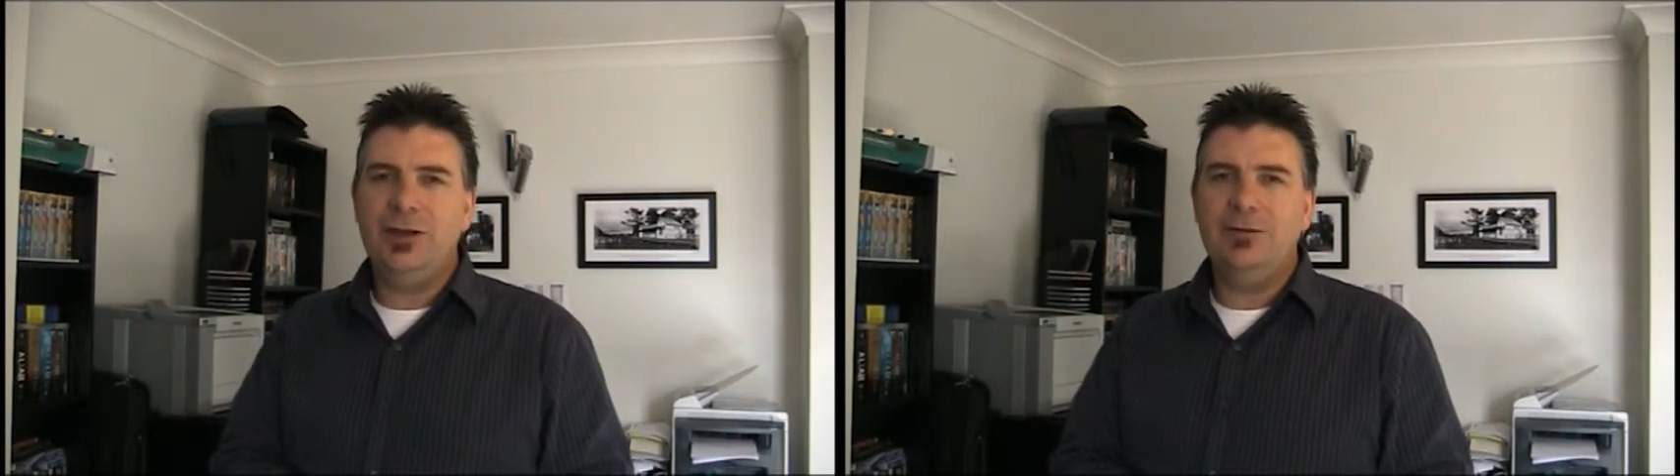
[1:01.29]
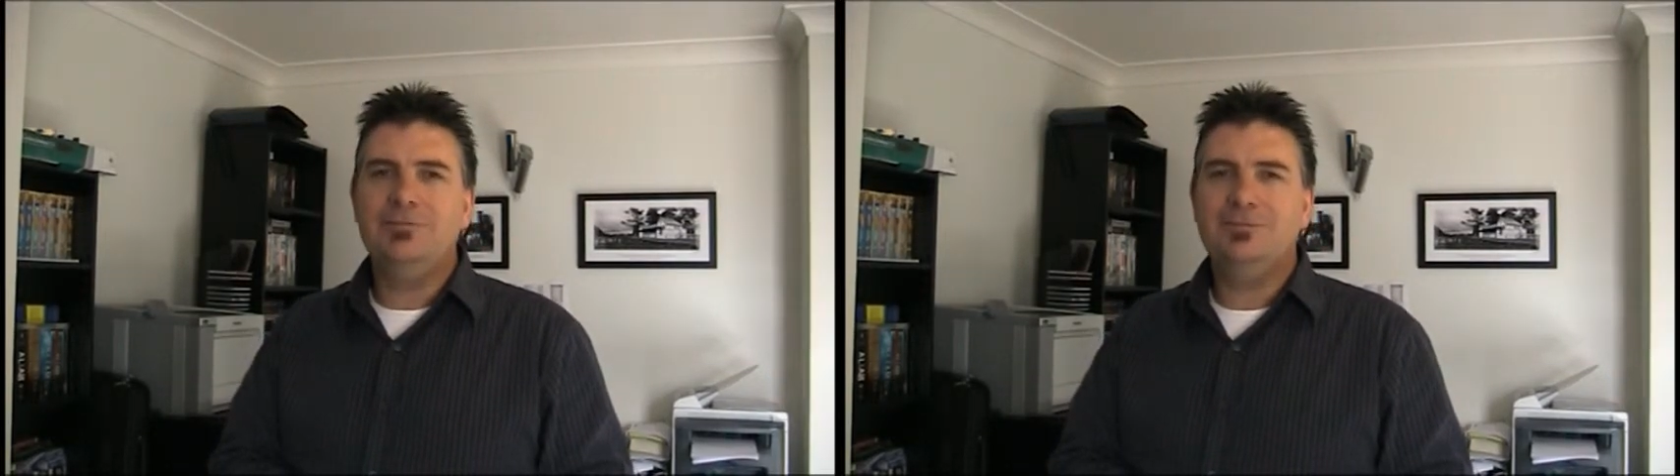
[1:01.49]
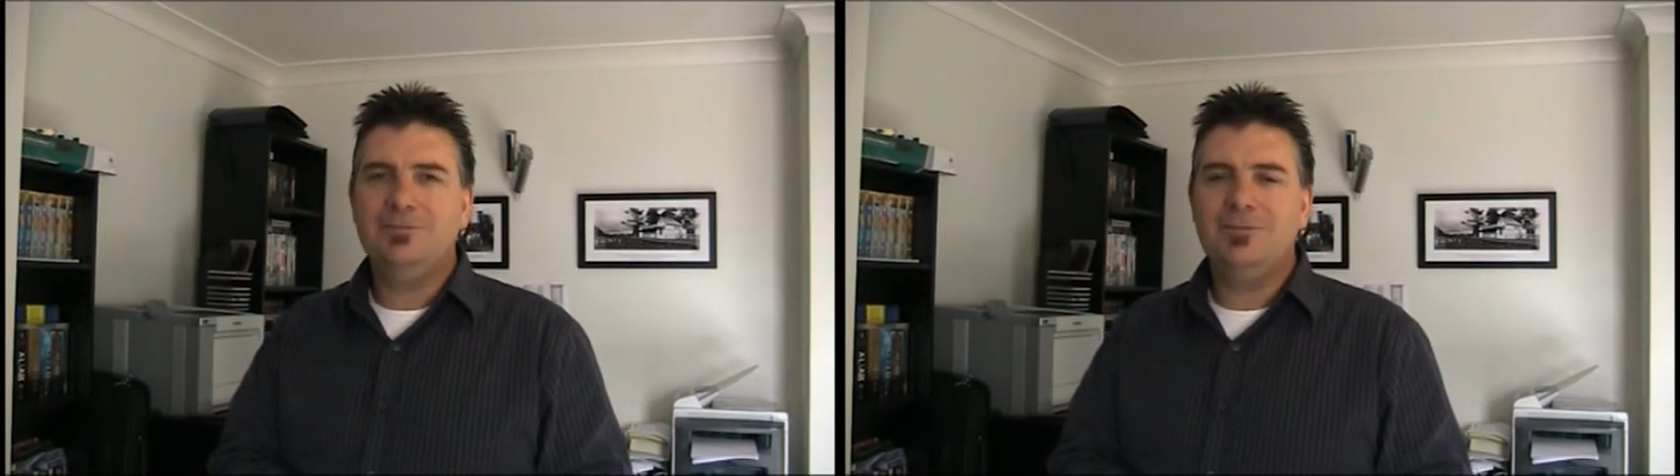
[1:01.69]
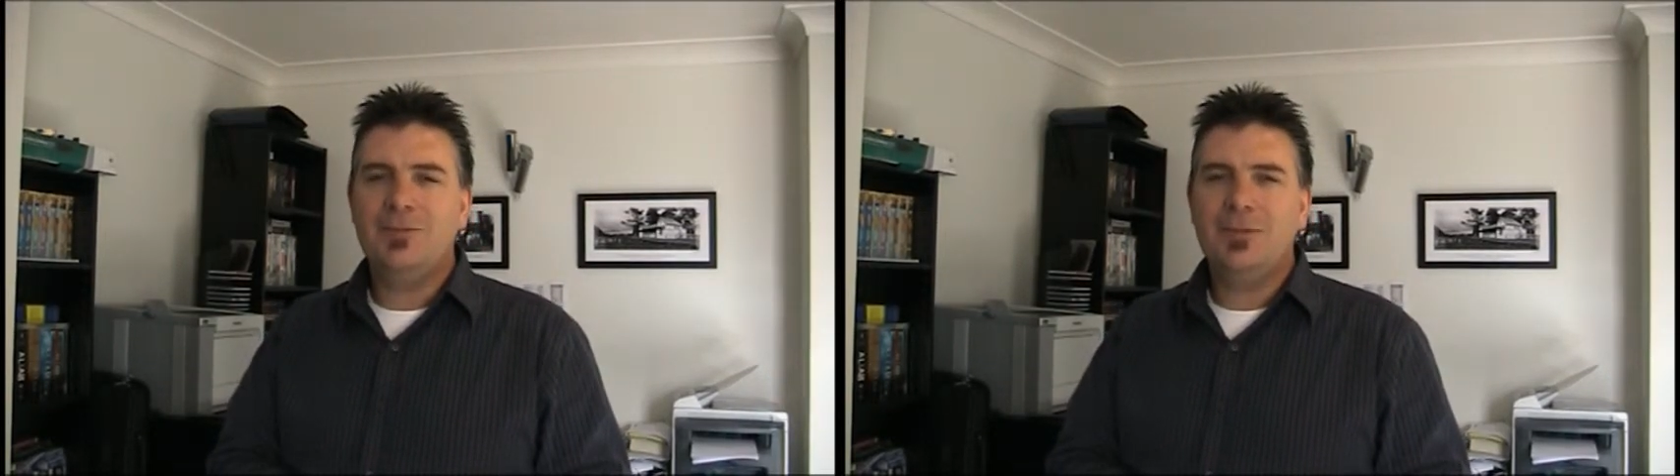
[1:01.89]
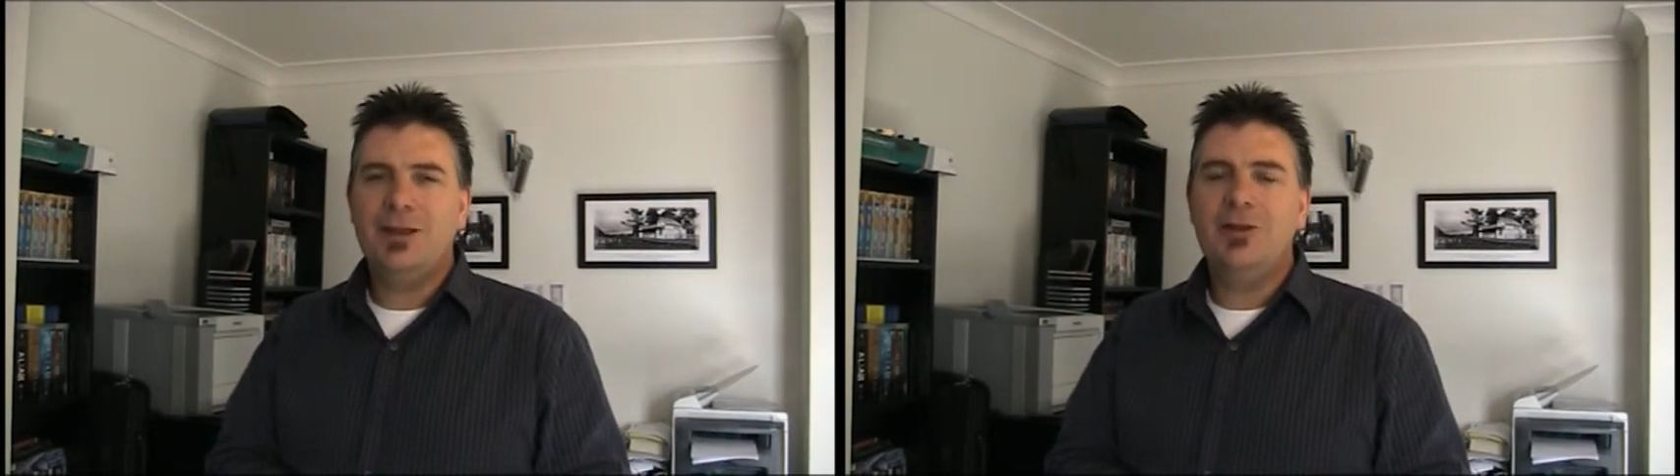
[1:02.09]
in.
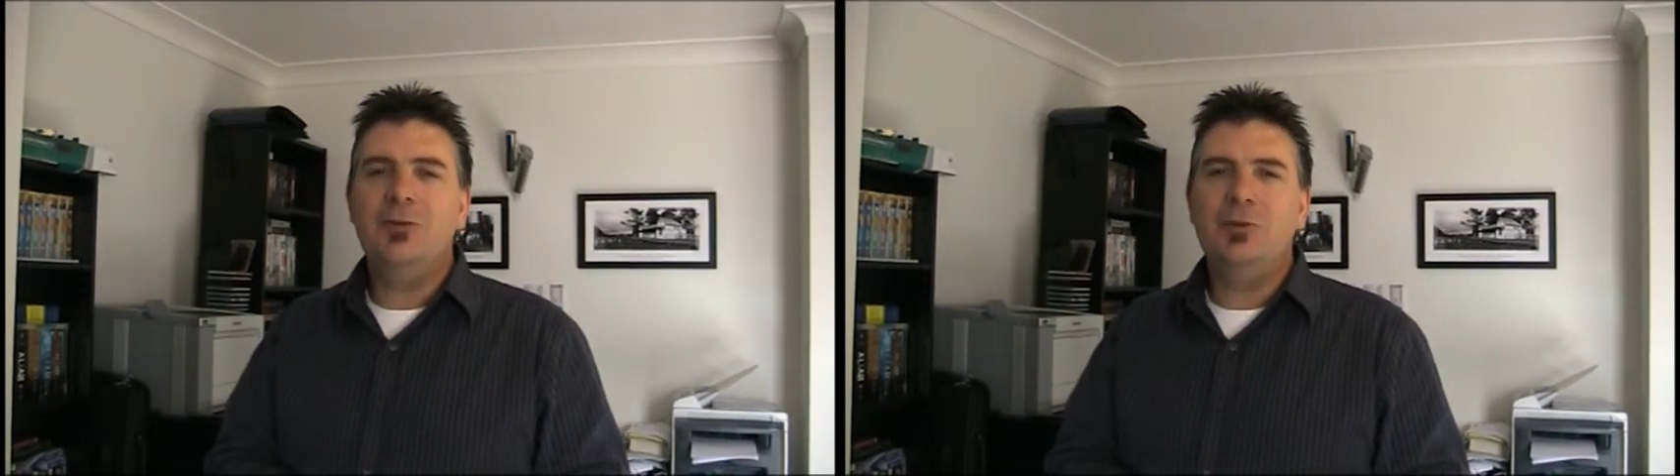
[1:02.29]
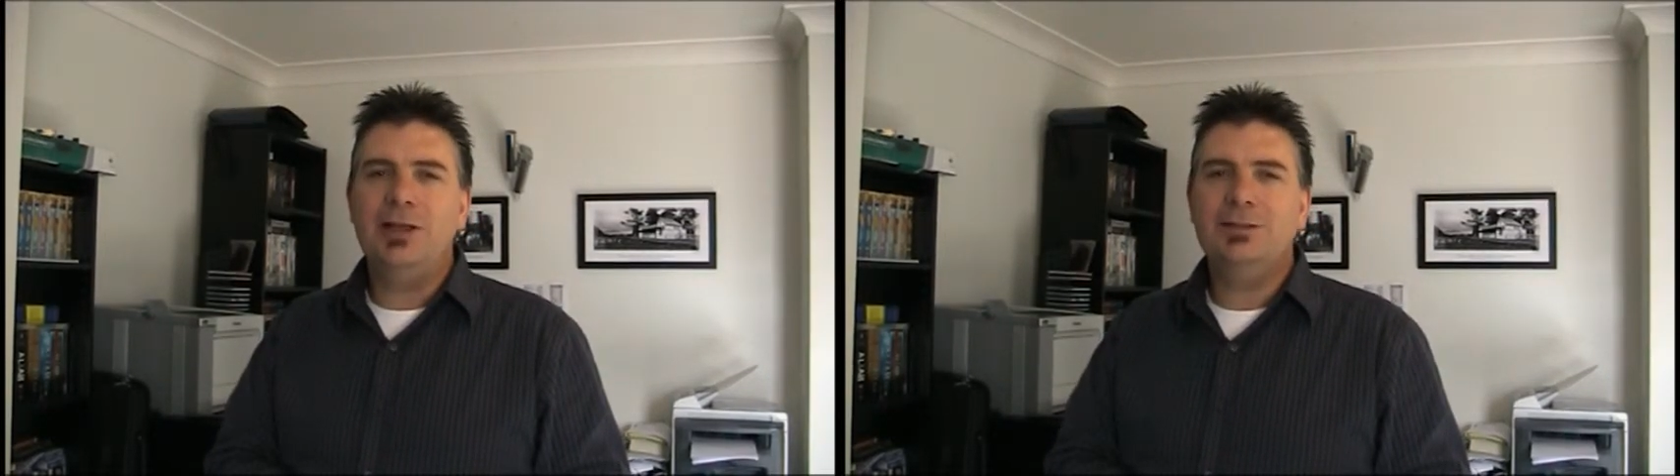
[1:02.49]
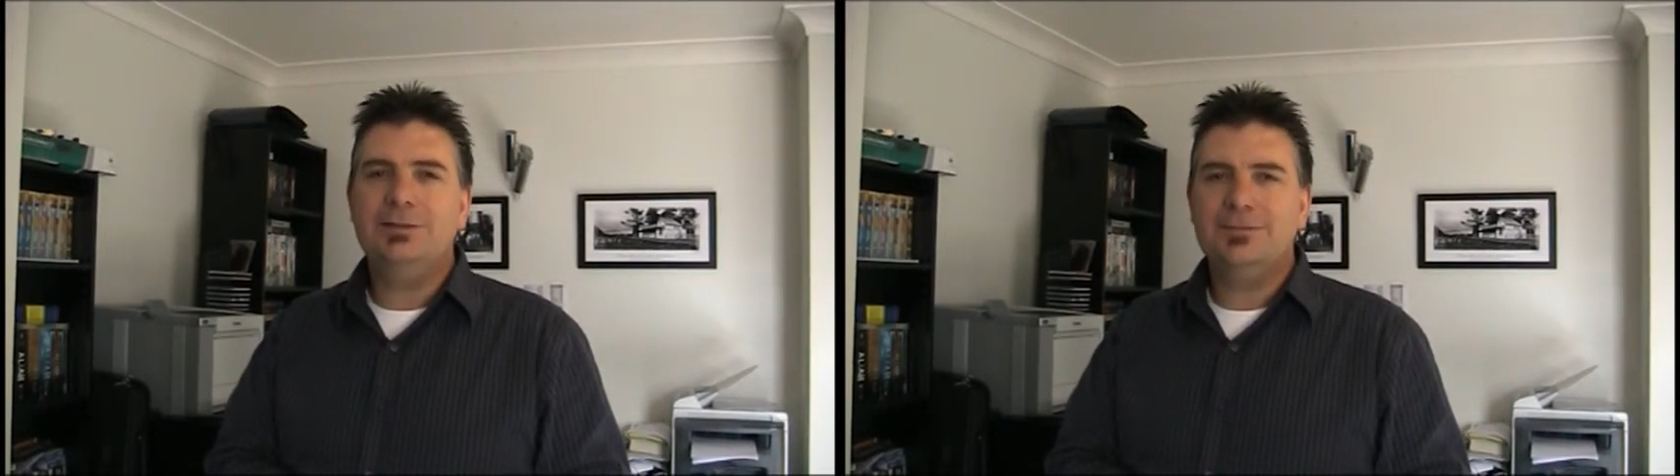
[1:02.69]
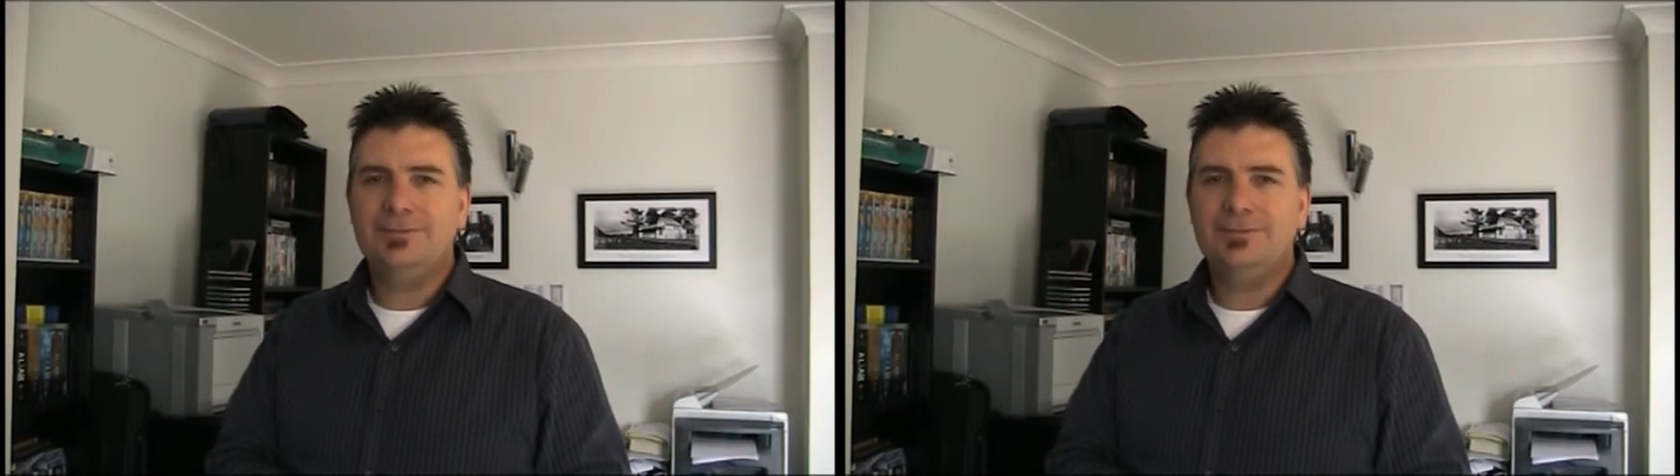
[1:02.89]
God bless.